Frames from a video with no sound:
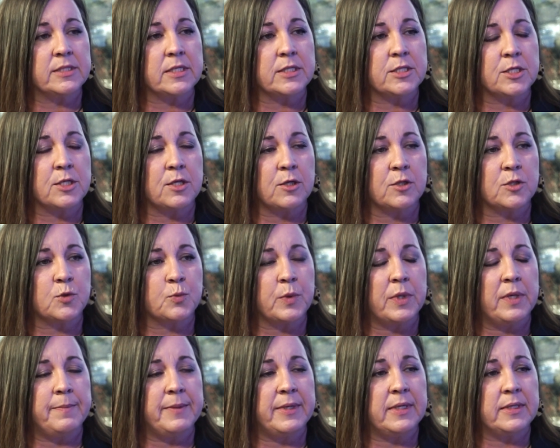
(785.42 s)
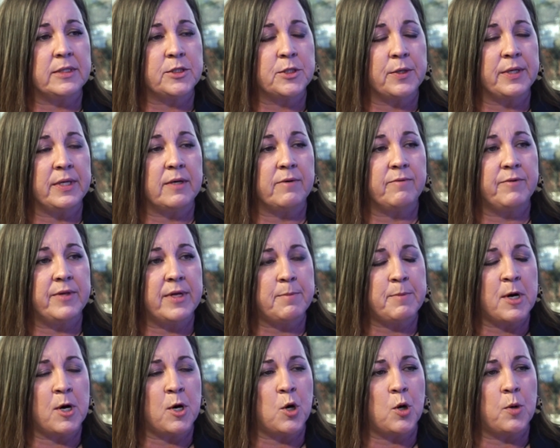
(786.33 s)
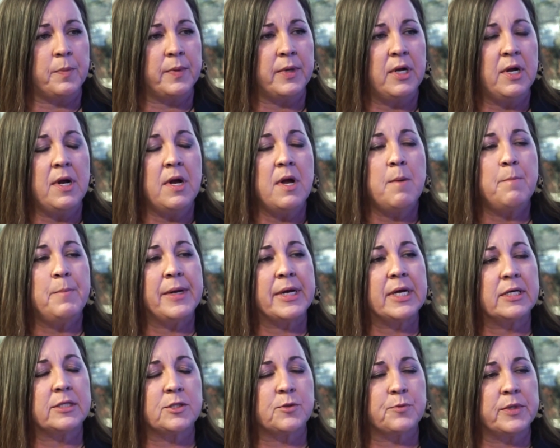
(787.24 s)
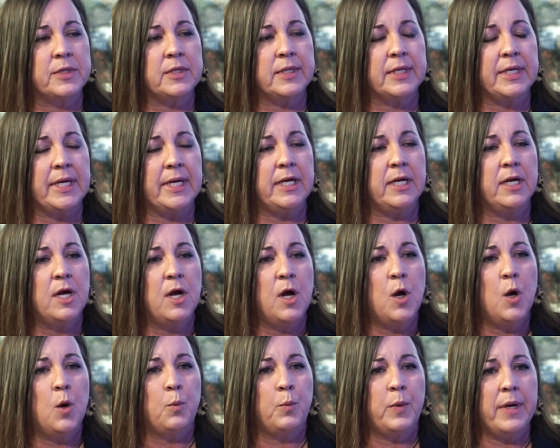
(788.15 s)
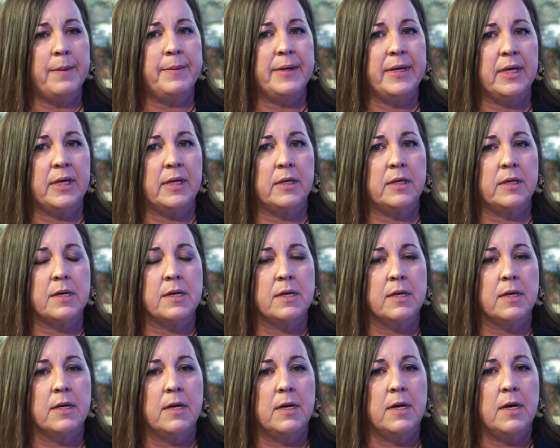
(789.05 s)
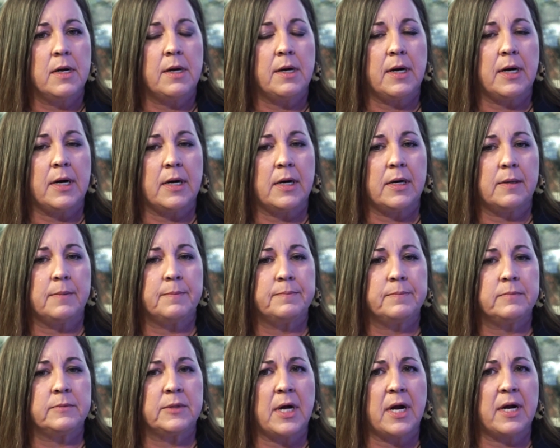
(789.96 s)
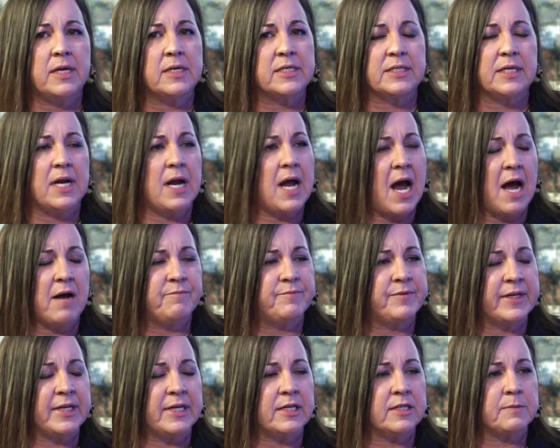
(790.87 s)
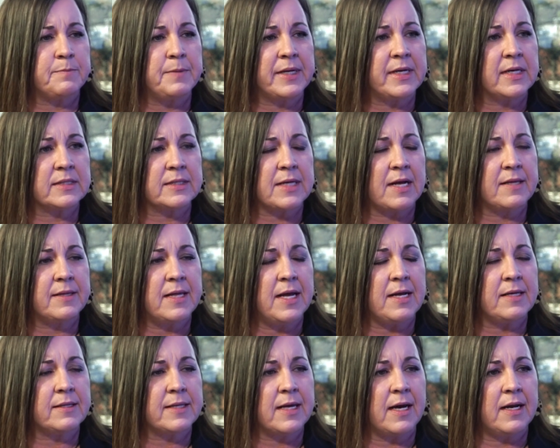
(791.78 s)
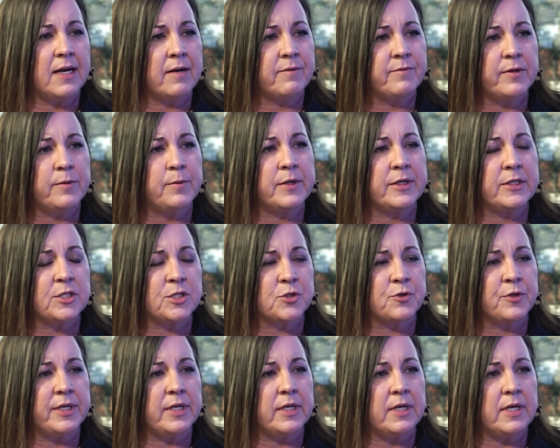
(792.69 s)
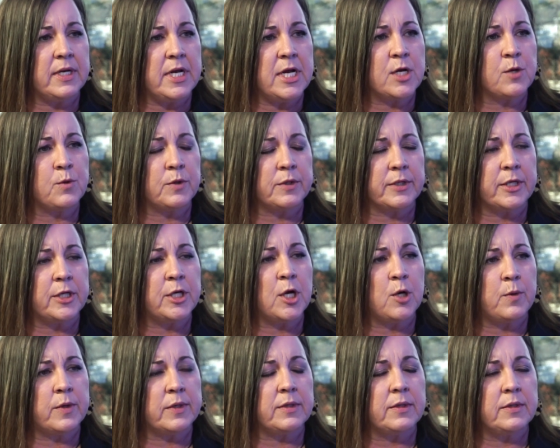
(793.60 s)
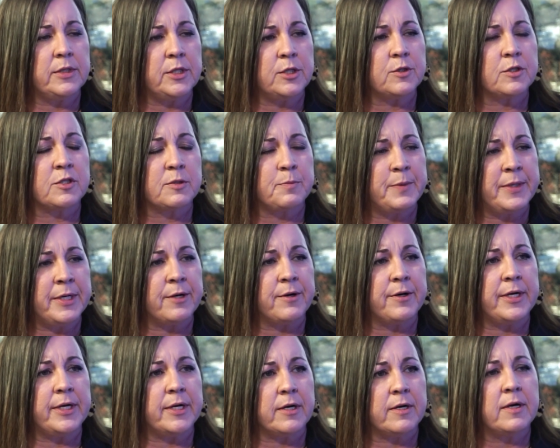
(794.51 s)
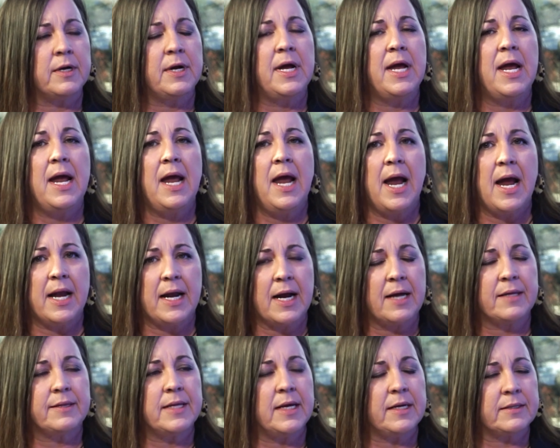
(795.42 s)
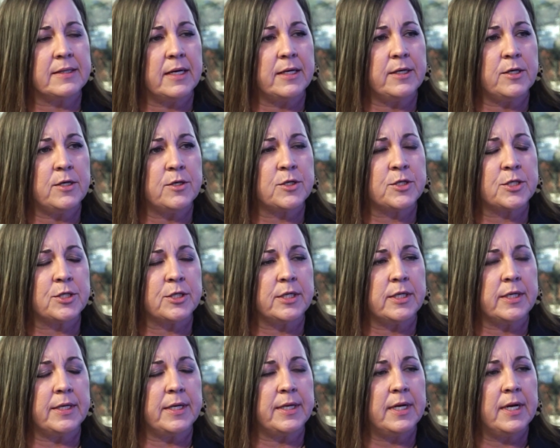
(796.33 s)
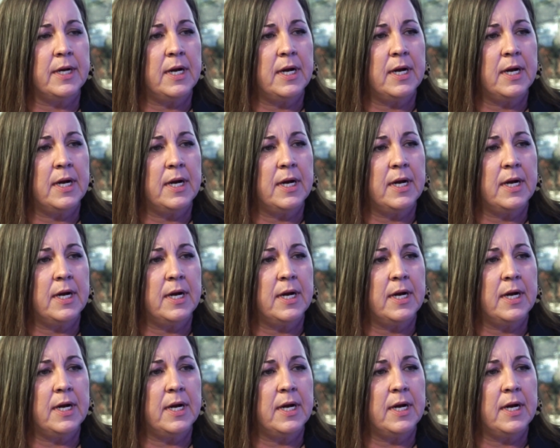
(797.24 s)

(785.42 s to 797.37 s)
and to those women to give them hope. Because really, women, not as an advocate, because I think that everyone is treated equal and no one, superior. And I think that you should